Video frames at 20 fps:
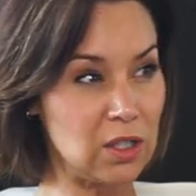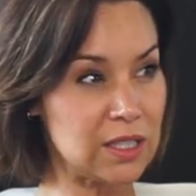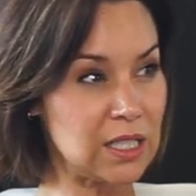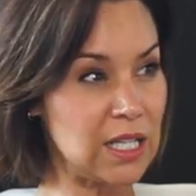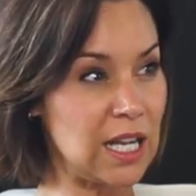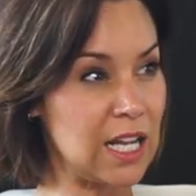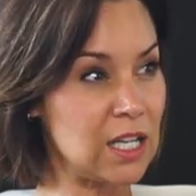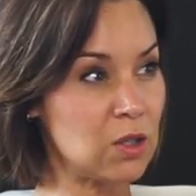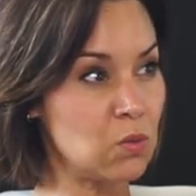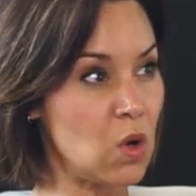To their
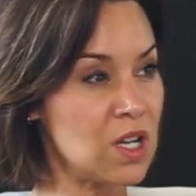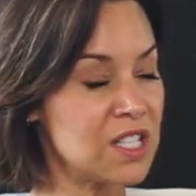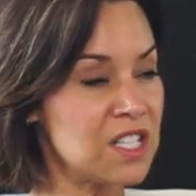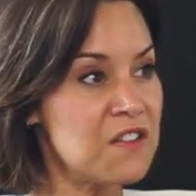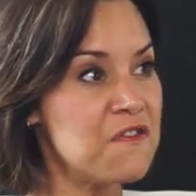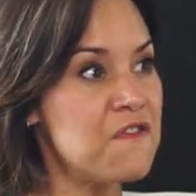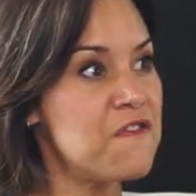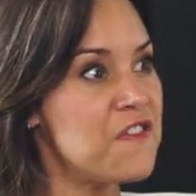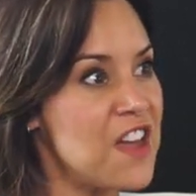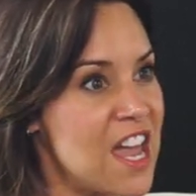like child. it
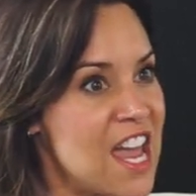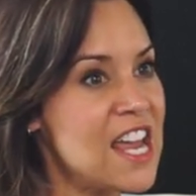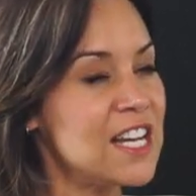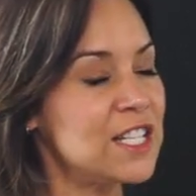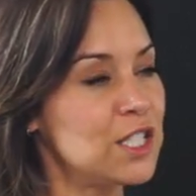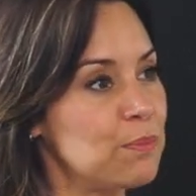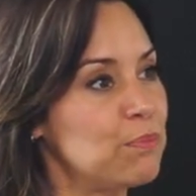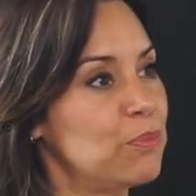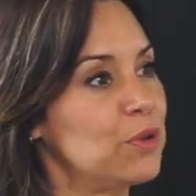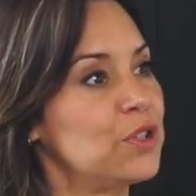wasn't fair
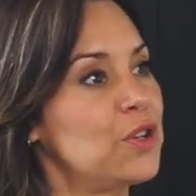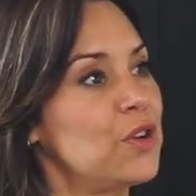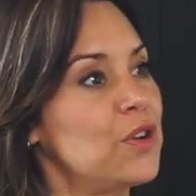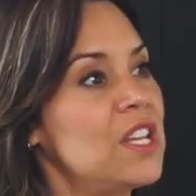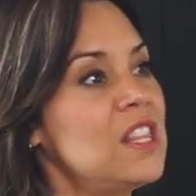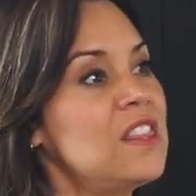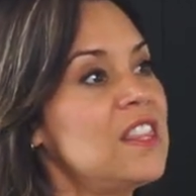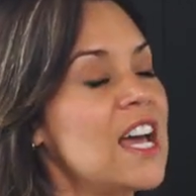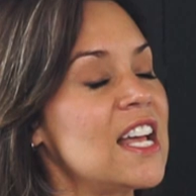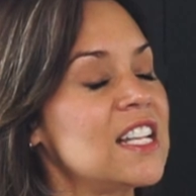to put her
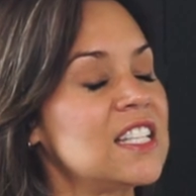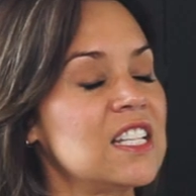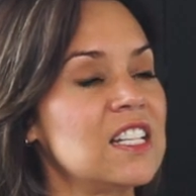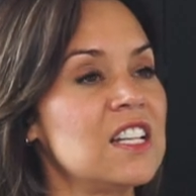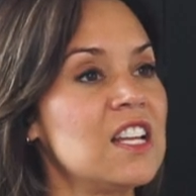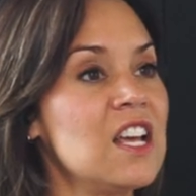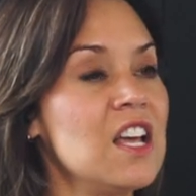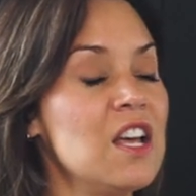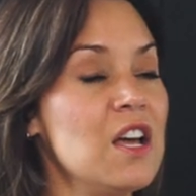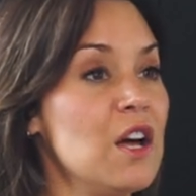in that.
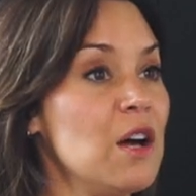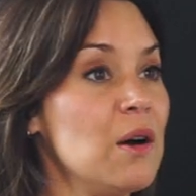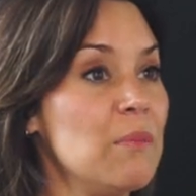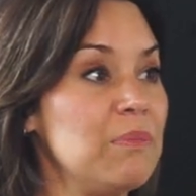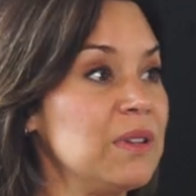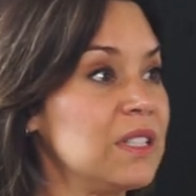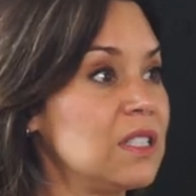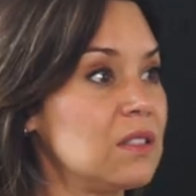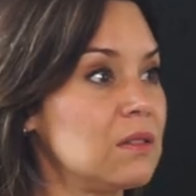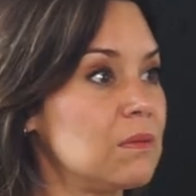And mm. but